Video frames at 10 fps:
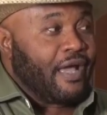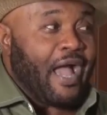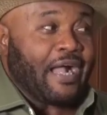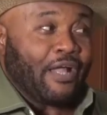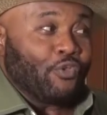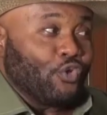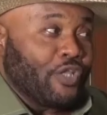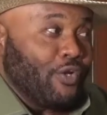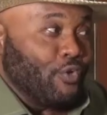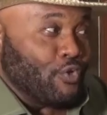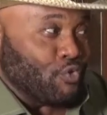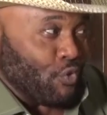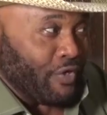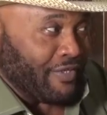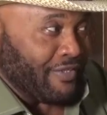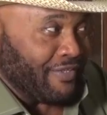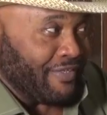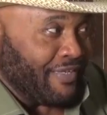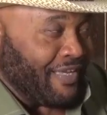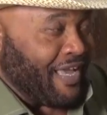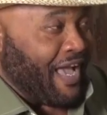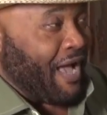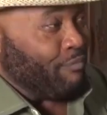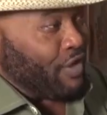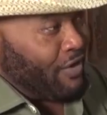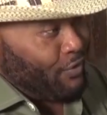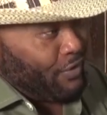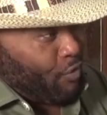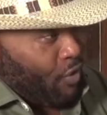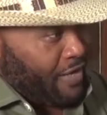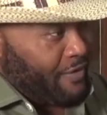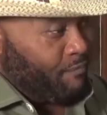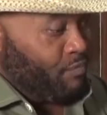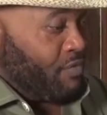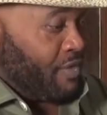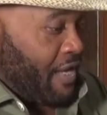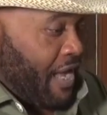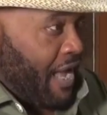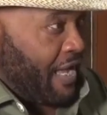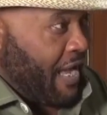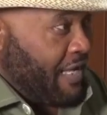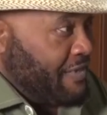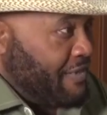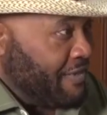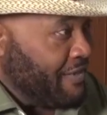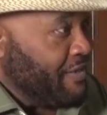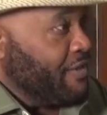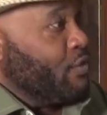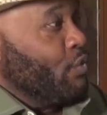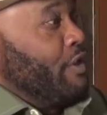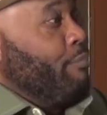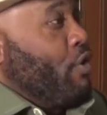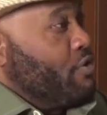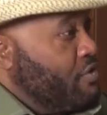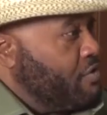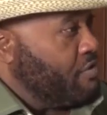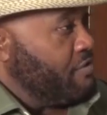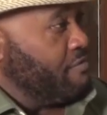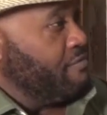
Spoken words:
I cannot tell you the story. I'm telling you the one I had with the boss,